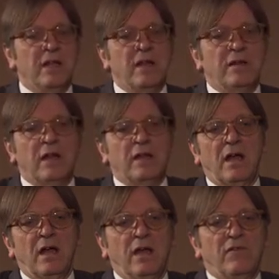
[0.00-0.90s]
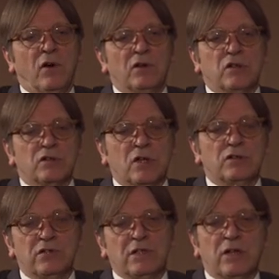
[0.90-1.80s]
And if you're a third
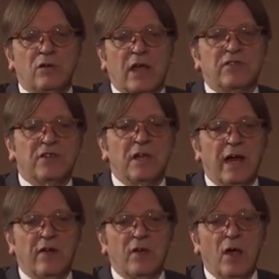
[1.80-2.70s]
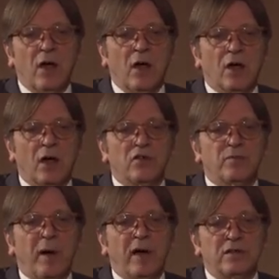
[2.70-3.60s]
country, then you can still have a close
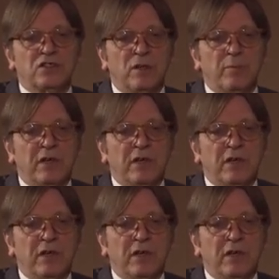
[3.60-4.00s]
partnership.